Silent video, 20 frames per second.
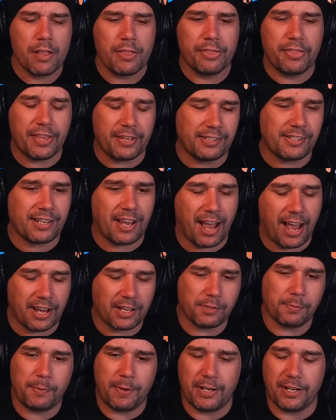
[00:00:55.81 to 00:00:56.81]
this
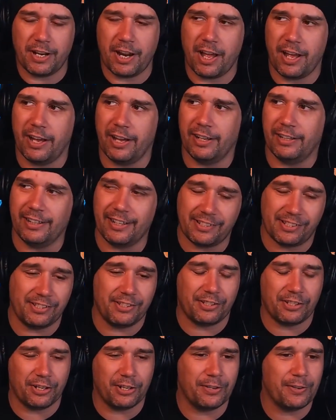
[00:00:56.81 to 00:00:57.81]
has been
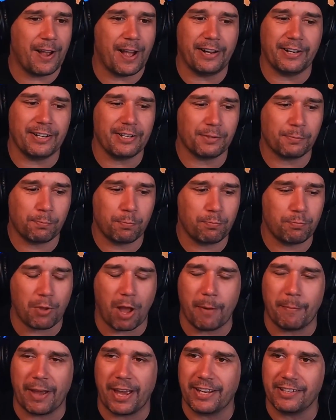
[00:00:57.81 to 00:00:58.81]
listened to, and it's
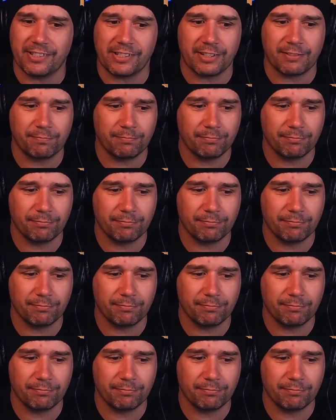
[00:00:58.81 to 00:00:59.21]
amazing.